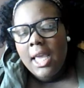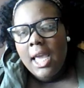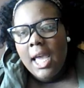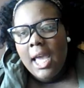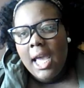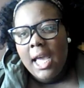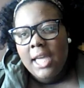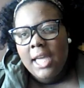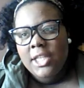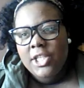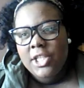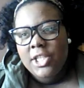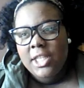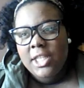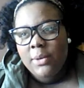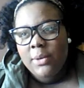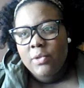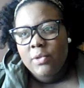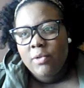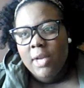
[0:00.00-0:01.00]
and she said
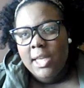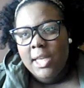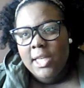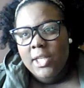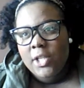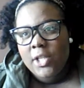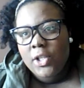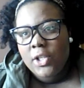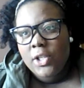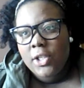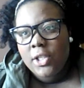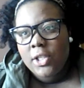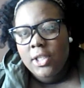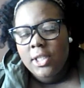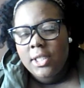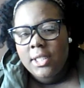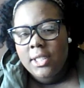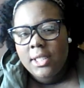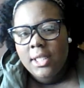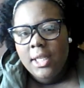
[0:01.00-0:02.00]
it was really
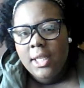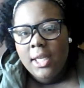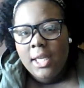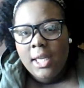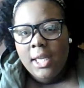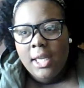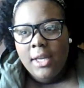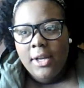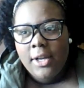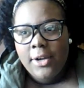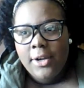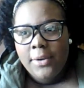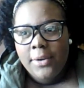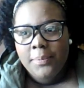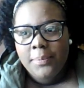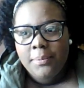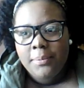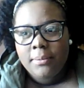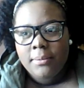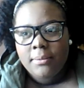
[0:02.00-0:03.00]
good.
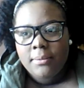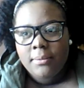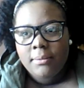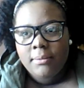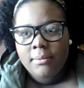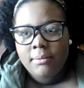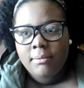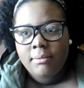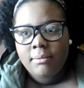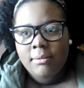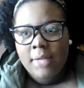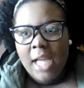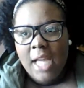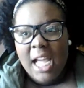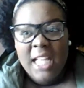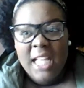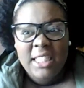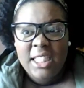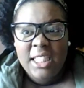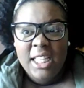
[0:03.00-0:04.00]
And
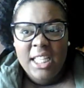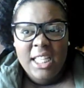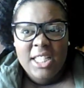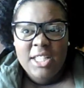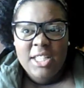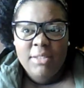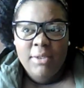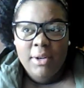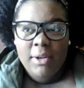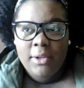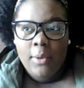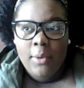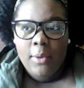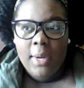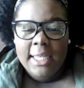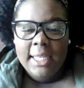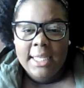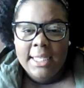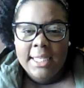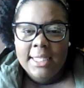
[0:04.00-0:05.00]
yeah, she found it
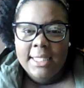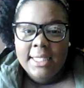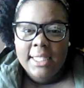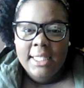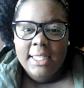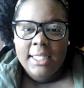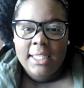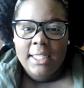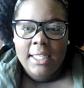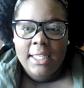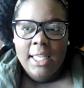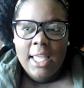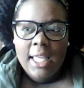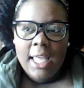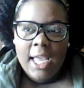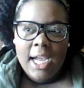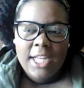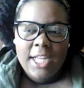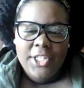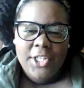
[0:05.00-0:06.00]
quite easy,
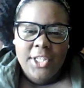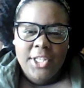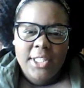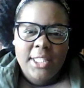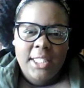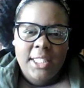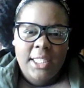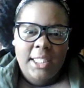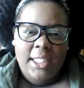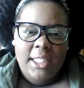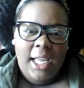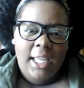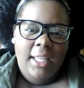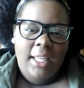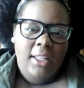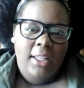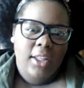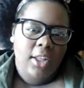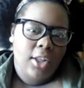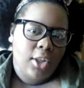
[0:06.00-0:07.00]
and she could see
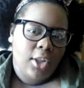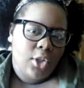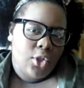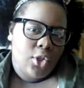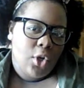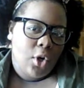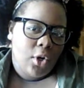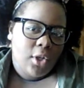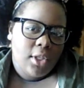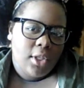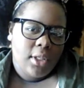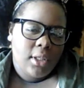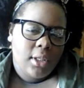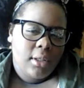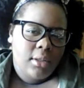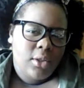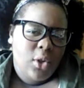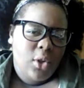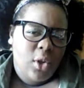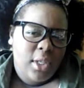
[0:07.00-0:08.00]
like the
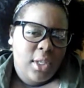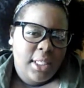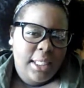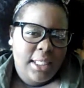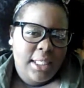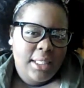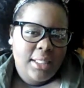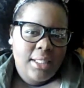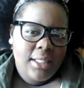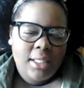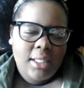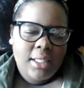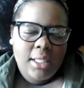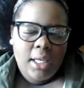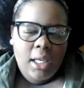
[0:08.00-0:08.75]
toxins